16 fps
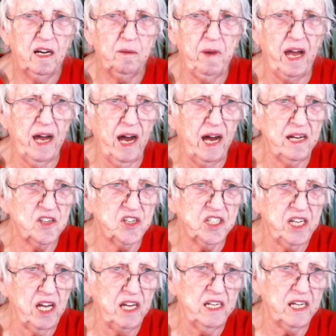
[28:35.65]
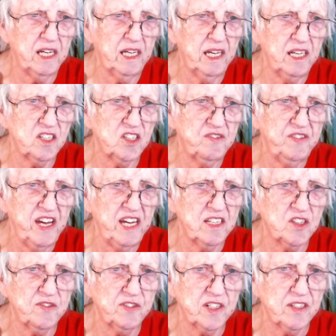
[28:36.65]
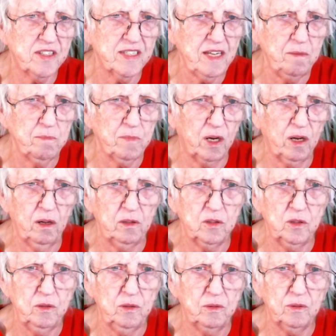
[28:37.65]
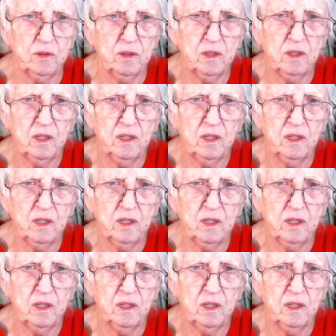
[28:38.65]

my eyes studying his face for some clue.